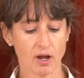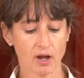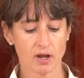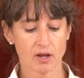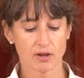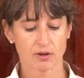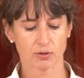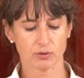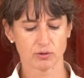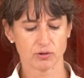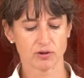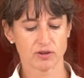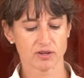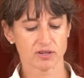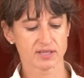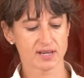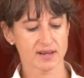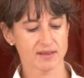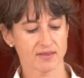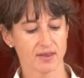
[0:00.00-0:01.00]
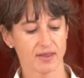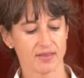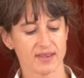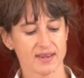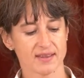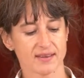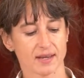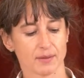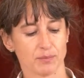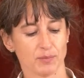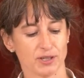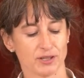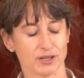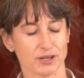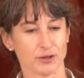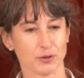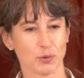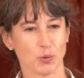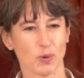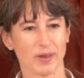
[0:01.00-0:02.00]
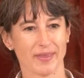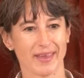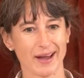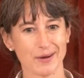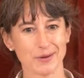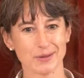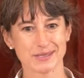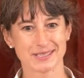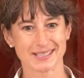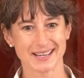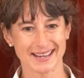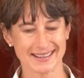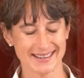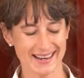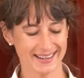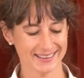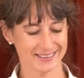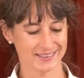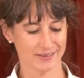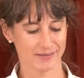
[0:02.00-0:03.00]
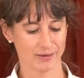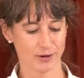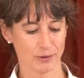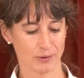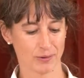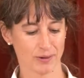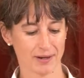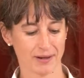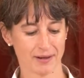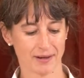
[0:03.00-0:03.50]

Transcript: So to suggest that this can be done without an actor role,